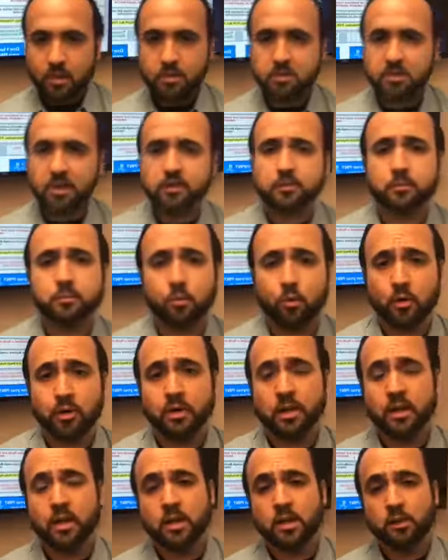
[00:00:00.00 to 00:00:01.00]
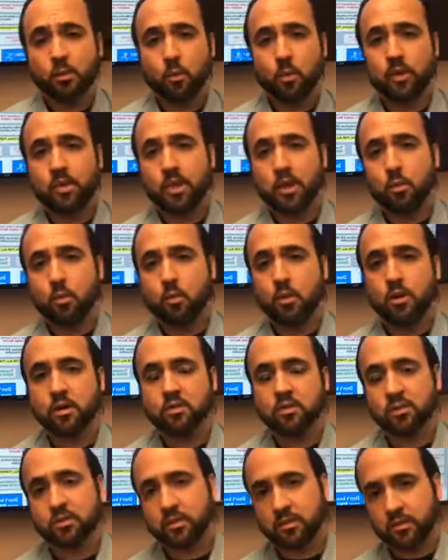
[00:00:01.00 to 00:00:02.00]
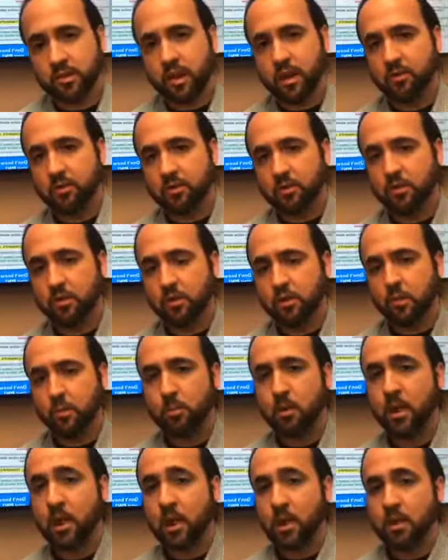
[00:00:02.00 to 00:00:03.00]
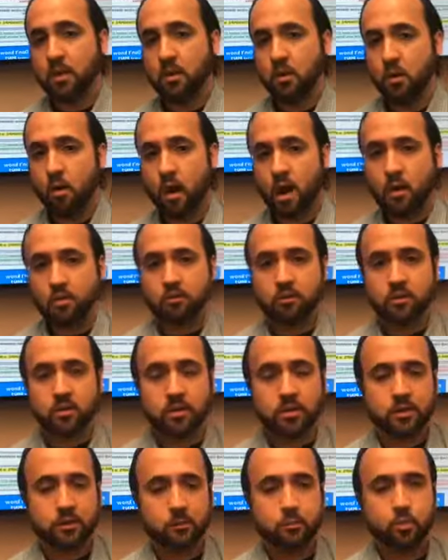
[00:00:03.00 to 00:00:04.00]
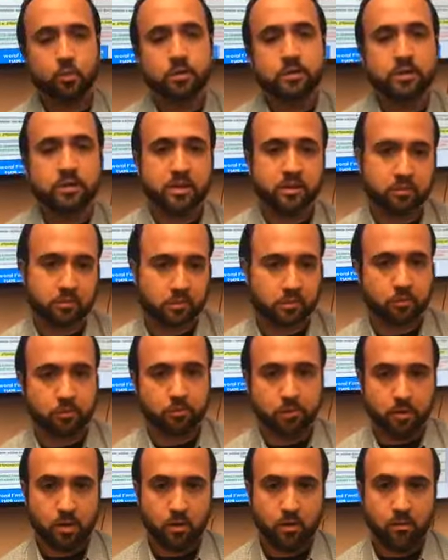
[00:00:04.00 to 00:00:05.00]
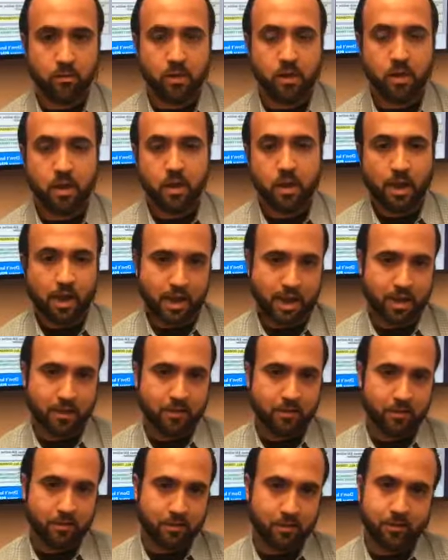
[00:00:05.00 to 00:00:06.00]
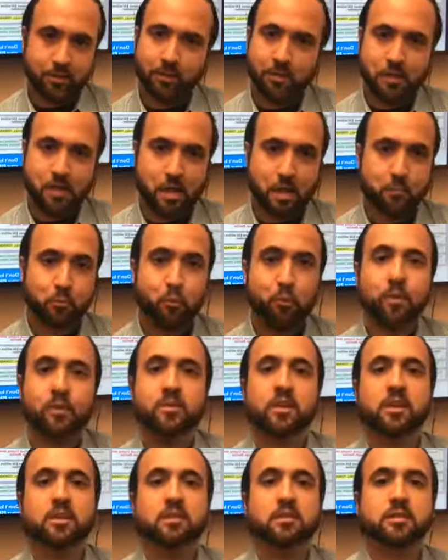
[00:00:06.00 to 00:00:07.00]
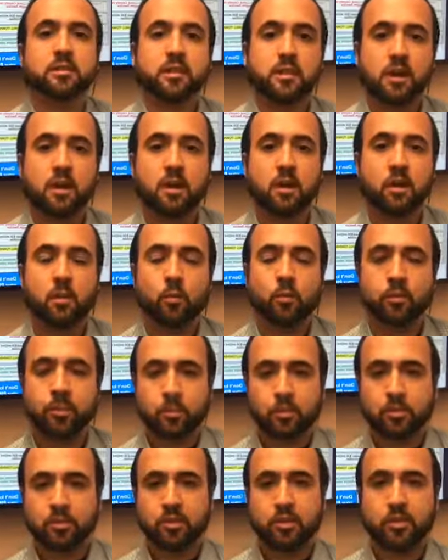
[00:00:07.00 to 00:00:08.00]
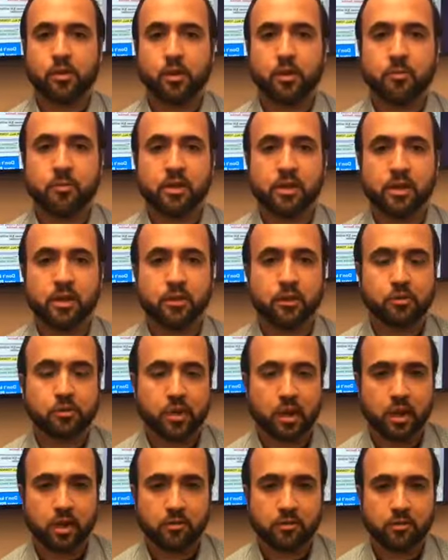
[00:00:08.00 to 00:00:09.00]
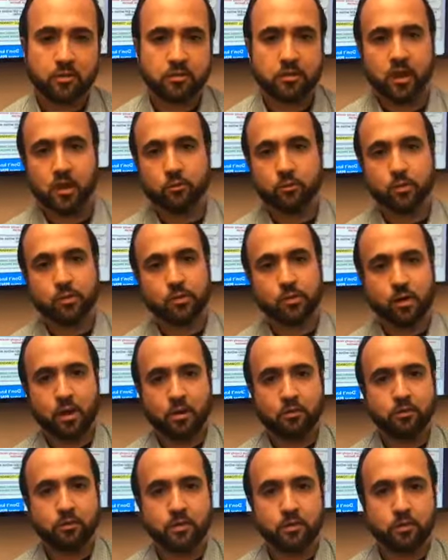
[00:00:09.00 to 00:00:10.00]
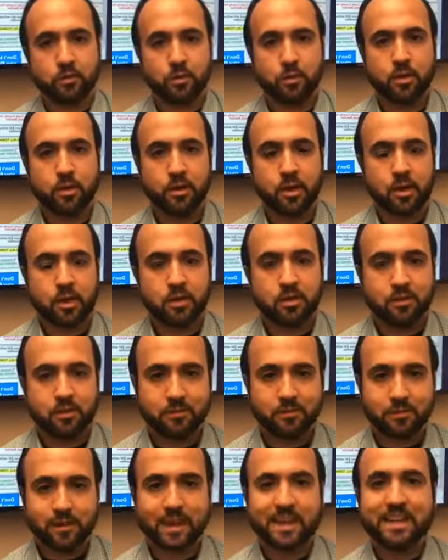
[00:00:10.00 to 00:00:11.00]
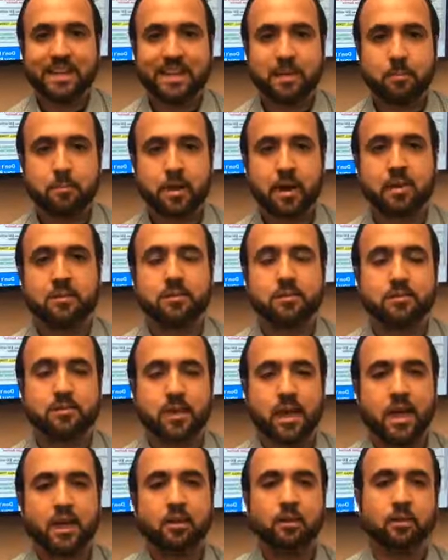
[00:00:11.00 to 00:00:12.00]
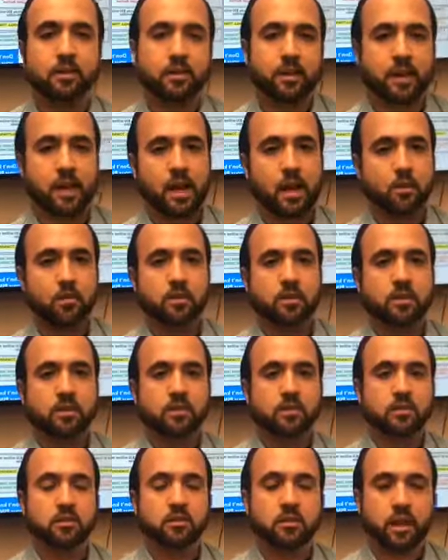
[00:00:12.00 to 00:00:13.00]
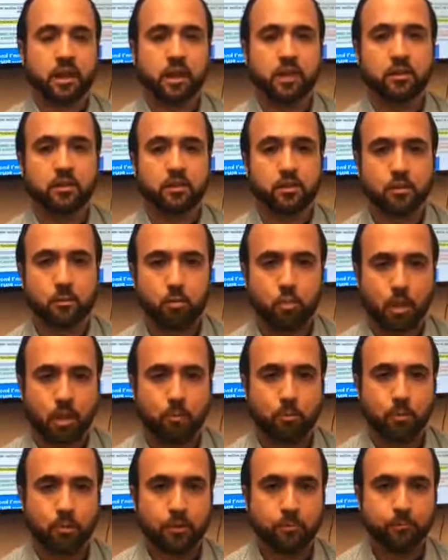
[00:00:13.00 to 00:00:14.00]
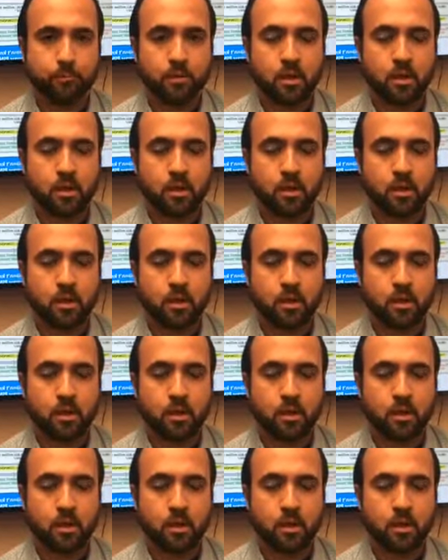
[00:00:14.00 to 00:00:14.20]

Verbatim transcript: besides the point, the way that it works is the taxes that you're paying are actually the previous year's bill. And in that previous year, when people say they're appealing their taxes, that's what they're actually doing. They're fighting about the value that the county is assigning to their property.